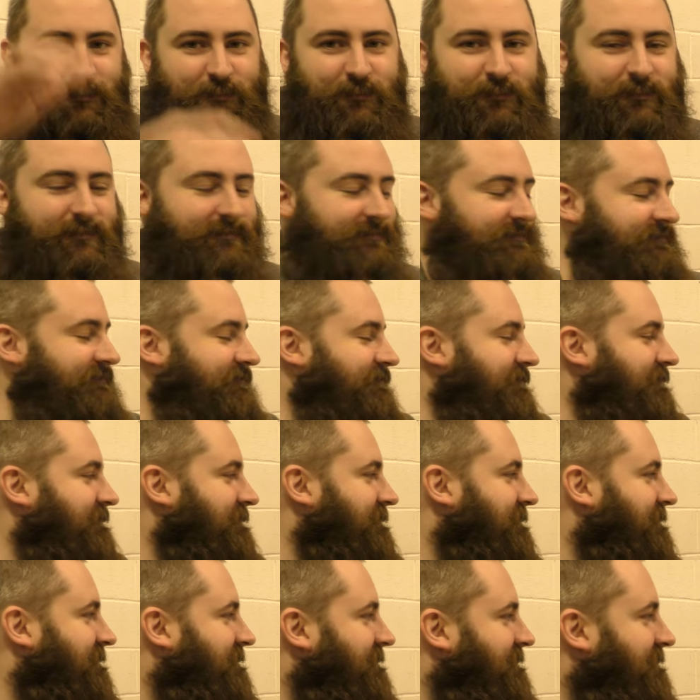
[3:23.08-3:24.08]

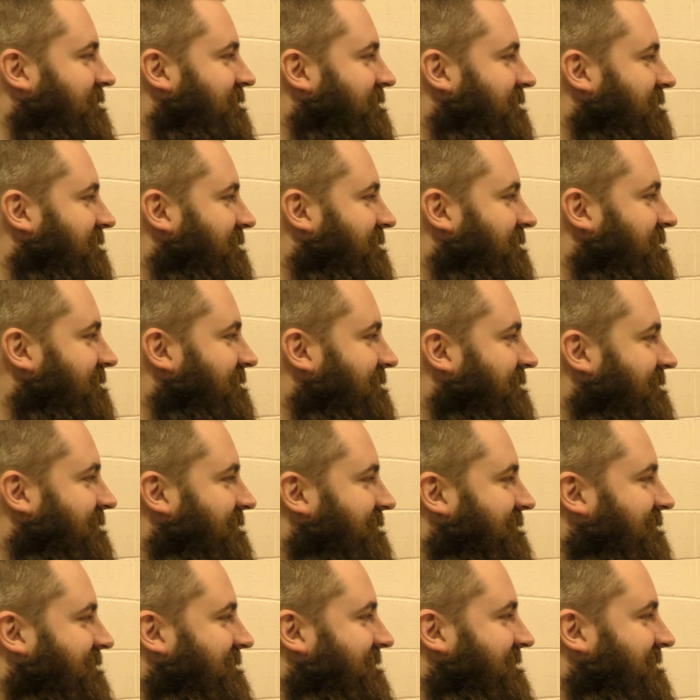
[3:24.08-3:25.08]

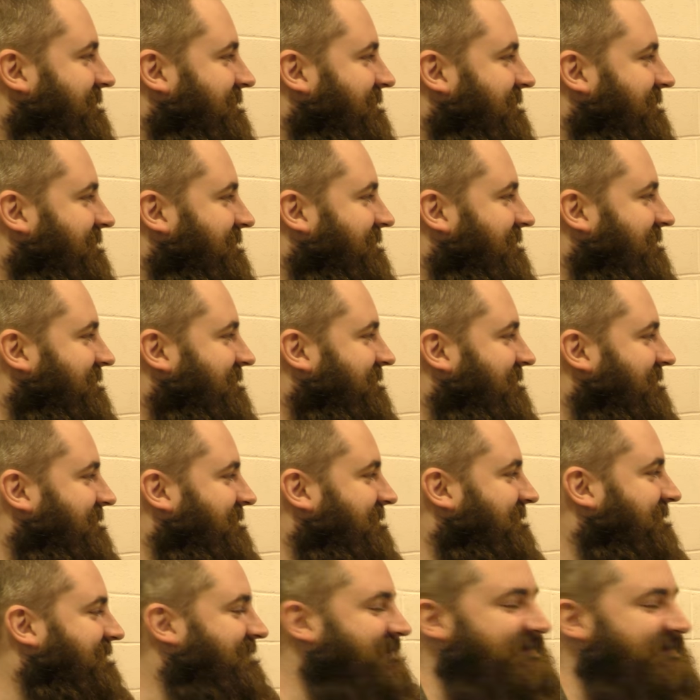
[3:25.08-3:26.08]
The person shown says nothing.